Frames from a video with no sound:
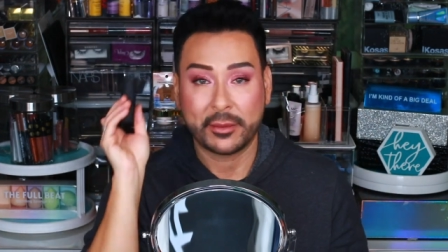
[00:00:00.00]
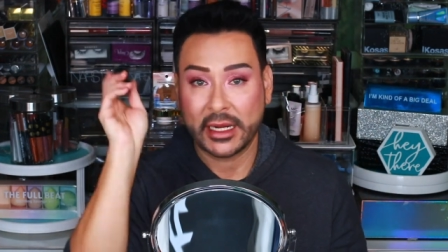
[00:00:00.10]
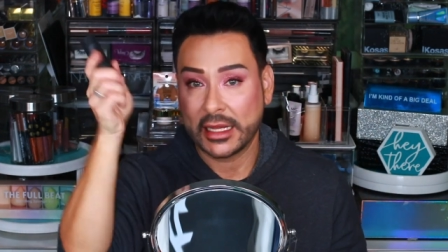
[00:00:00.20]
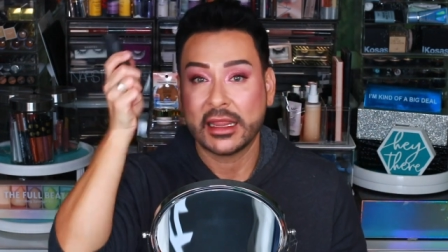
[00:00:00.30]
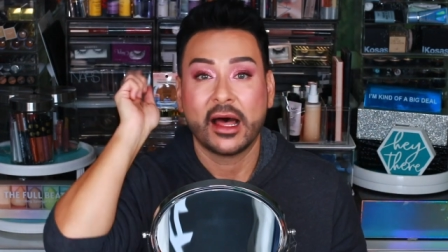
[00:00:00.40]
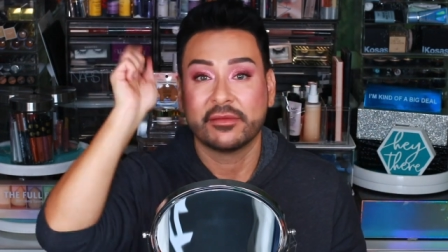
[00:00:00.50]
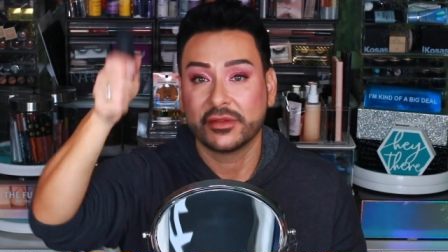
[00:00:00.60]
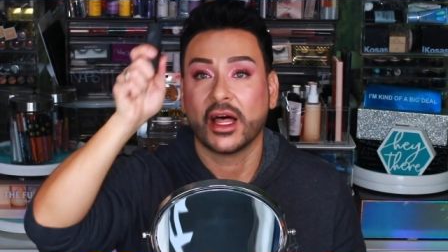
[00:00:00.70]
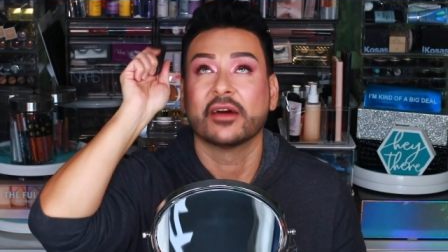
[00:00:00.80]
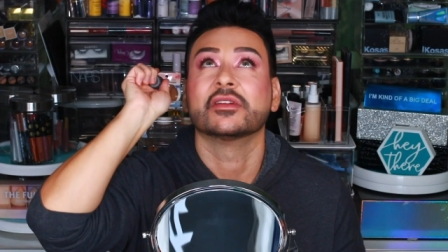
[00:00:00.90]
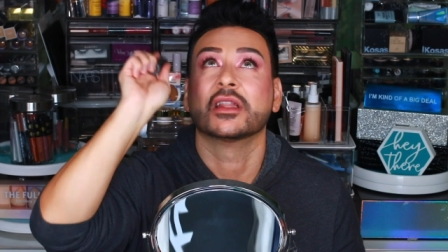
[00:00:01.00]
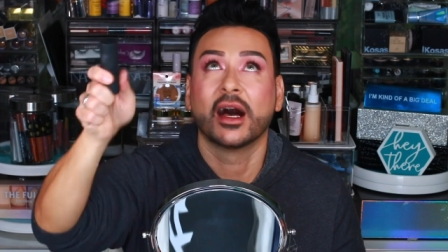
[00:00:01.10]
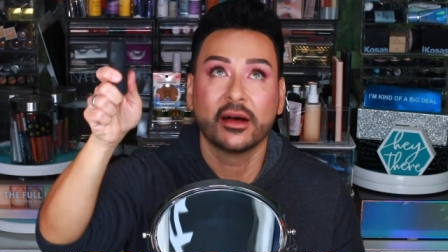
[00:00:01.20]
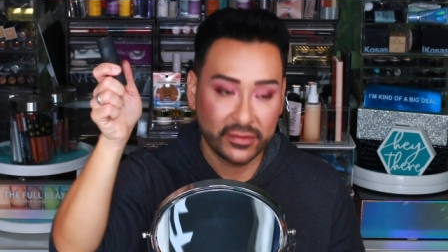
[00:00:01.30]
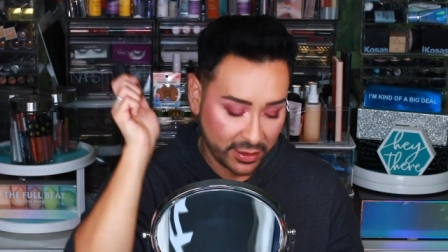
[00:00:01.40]
I mean, I love, love,
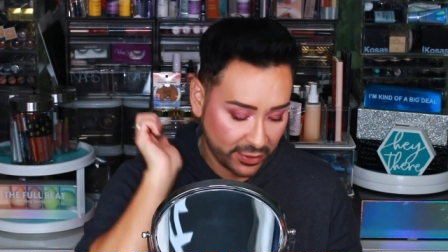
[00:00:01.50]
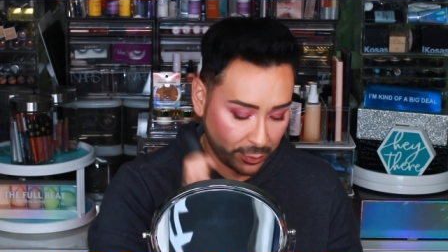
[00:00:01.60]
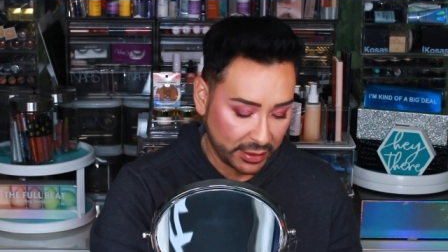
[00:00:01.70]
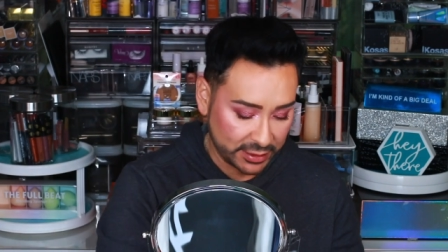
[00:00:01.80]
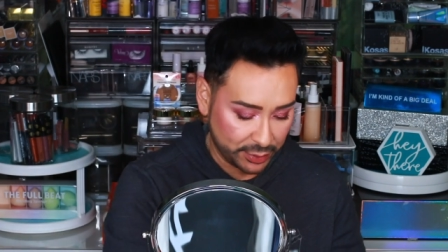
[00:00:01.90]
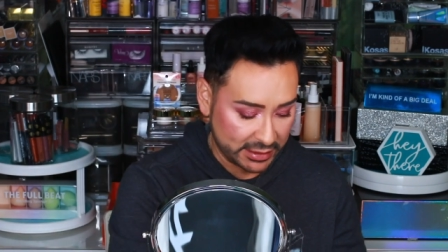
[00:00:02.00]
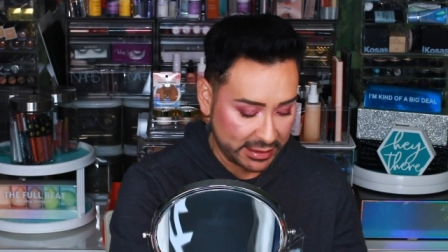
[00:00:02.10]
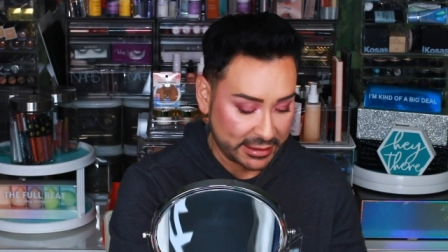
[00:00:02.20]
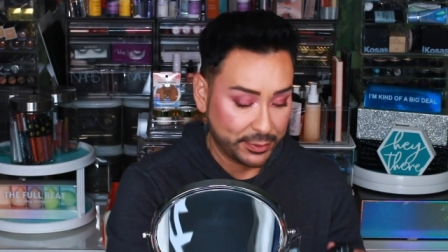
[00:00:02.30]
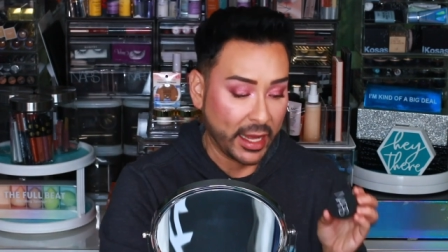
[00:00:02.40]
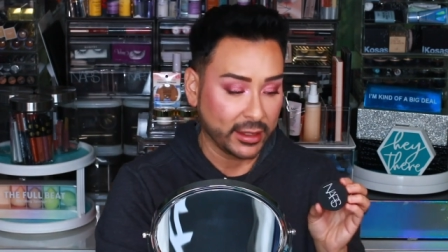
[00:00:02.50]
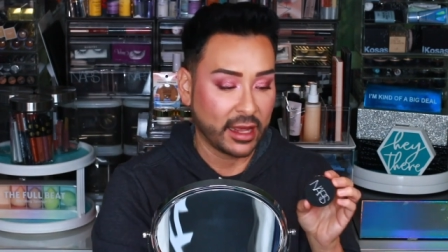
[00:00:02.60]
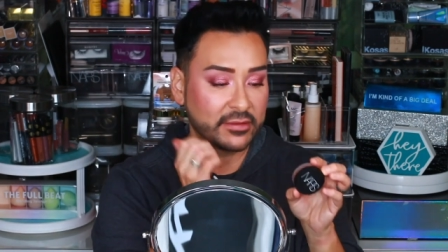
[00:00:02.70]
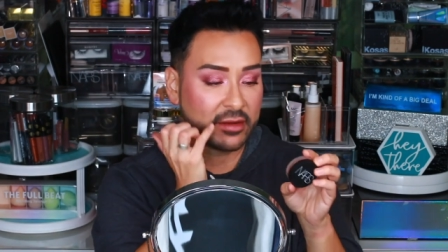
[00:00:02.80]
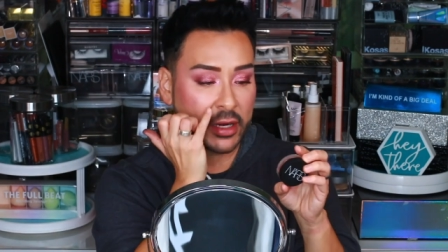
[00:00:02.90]
love their multiple six, but
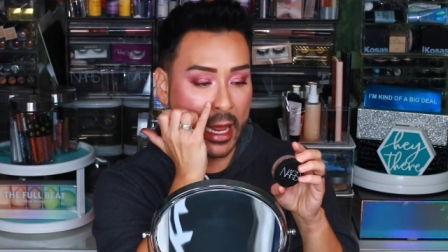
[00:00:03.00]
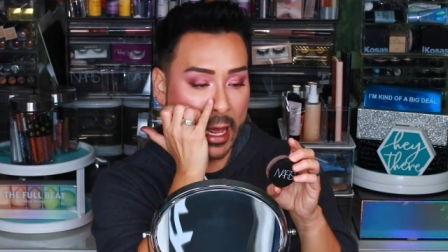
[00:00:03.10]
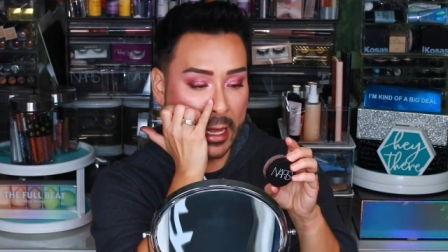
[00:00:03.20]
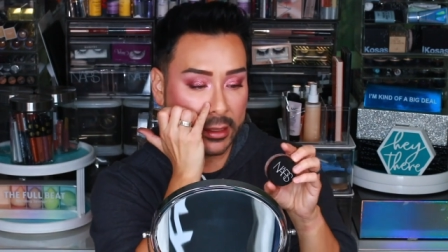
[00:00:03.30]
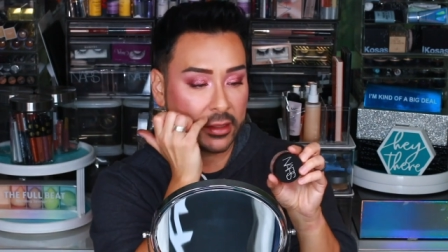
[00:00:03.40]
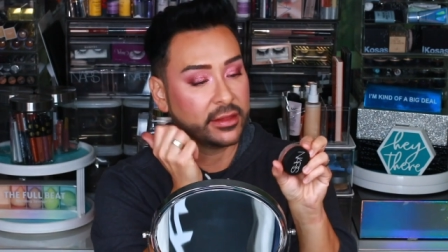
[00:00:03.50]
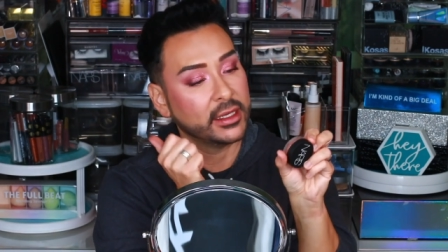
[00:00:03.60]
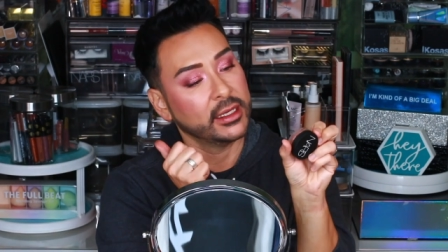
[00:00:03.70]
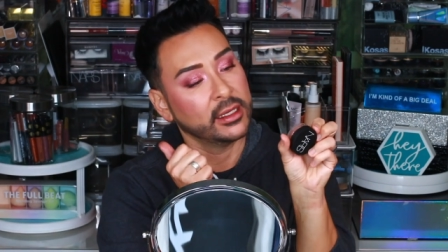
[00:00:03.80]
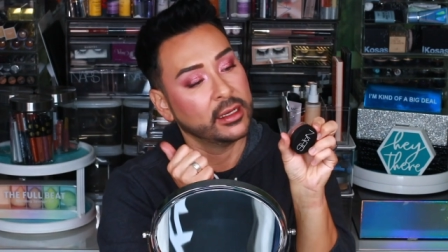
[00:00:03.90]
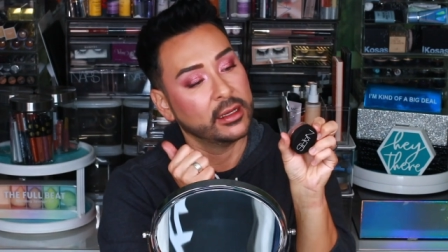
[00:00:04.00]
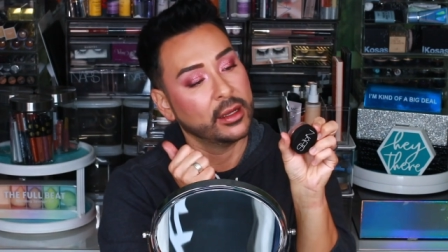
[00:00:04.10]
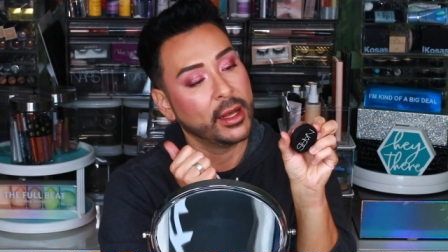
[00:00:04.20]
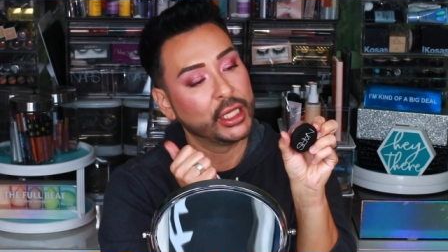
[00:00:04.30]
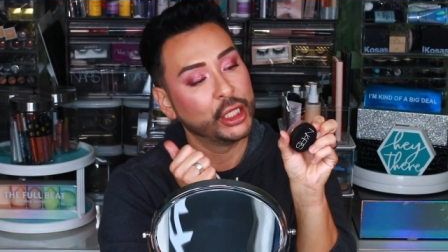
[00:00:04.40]
I've never had the
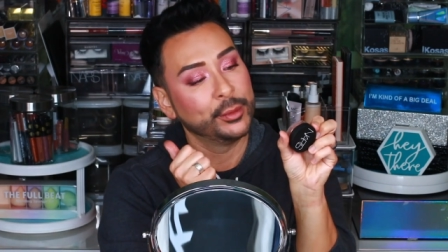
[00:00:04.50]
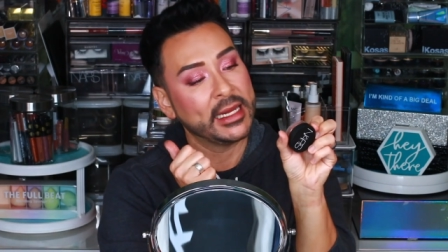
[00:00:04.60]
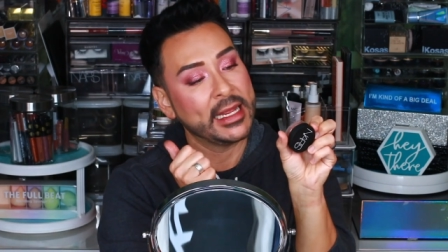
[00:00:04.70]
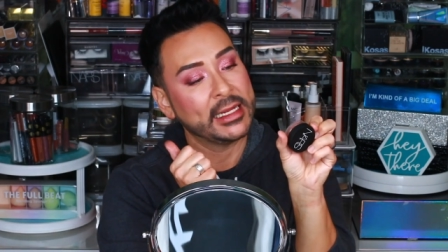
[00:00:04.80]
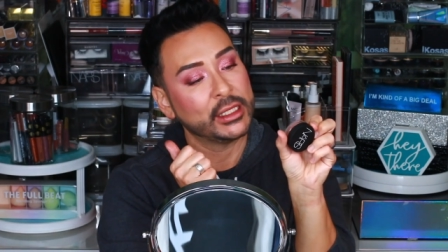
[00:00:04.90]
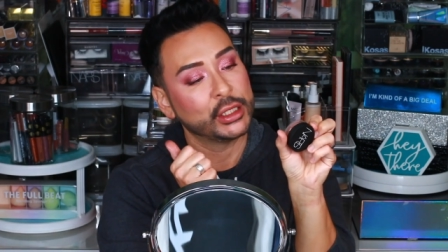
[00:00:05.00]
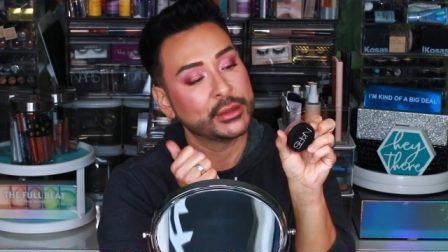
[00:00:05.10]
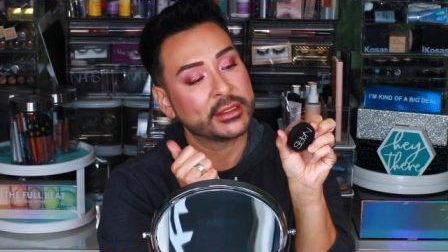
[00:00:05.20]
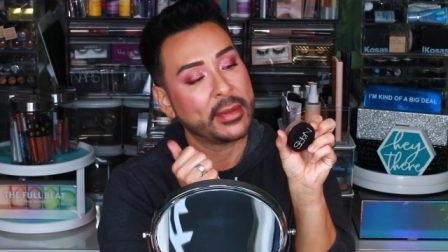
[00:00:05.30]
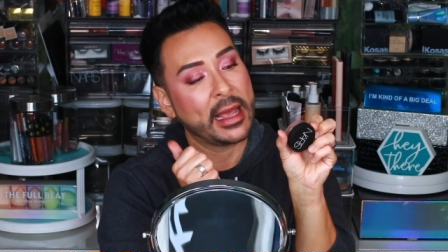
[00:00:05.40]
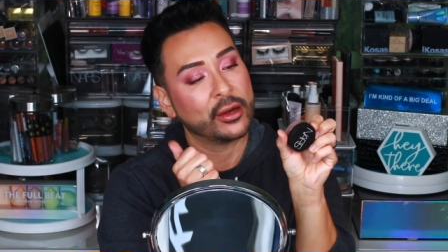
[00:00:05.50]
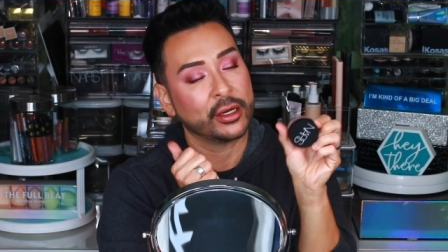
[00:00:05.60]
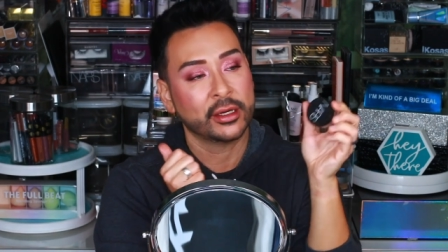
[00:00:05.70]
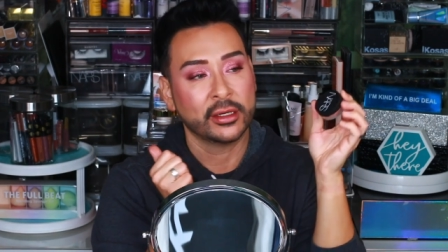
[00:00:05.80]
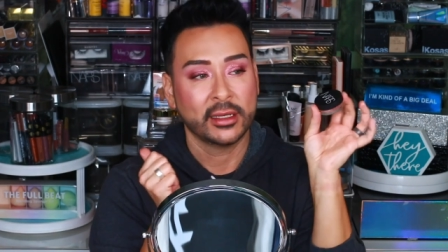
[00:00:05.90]
illuminating loose
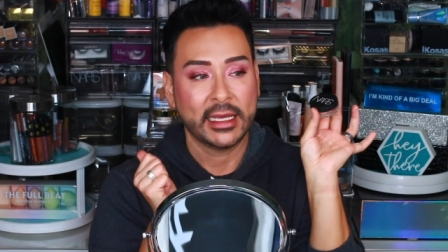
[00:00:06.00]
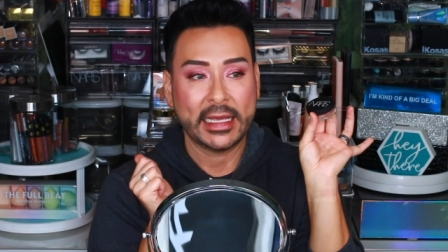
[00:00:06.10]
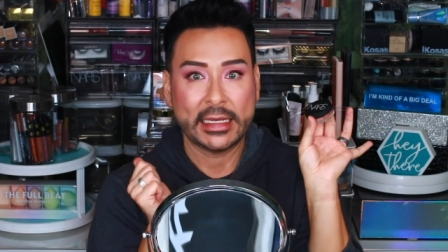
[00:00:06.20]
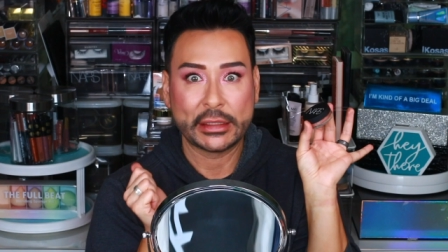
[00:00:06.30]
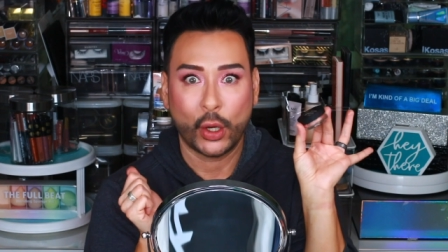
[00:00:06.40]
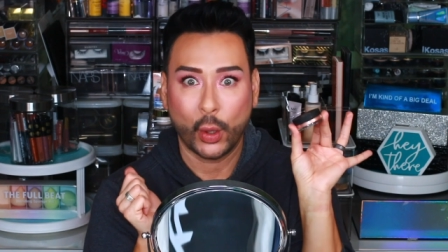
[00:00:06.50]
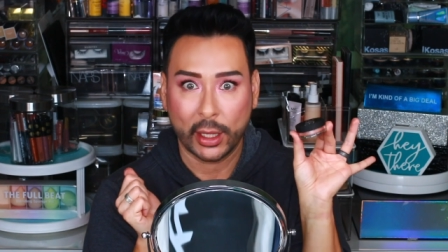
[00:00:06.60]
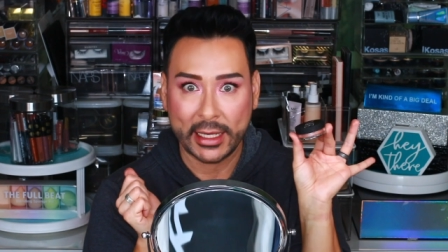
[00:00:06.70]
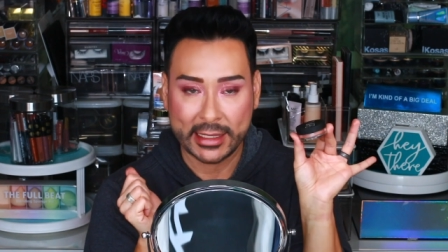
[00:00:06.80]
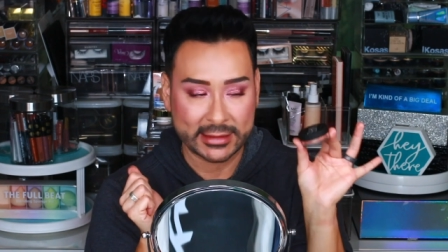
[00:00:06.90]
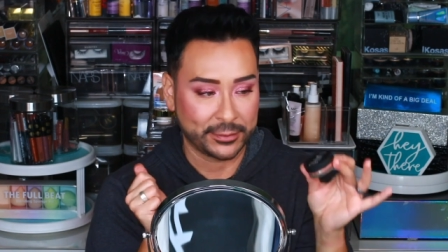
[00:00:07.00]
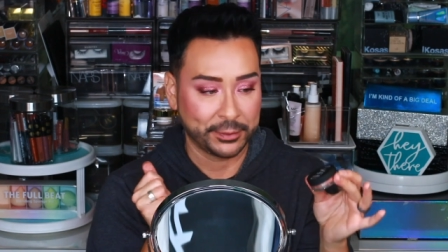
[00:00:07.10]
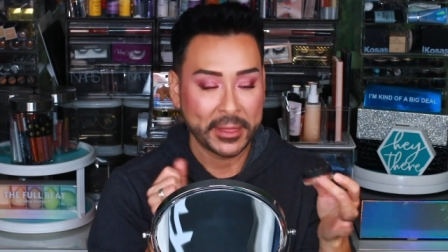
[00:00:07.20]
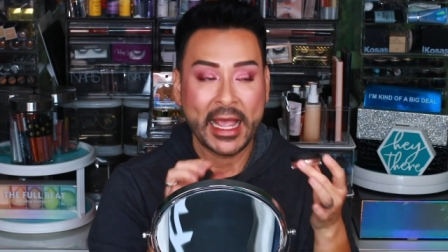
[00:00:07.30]
powder in Orgasm.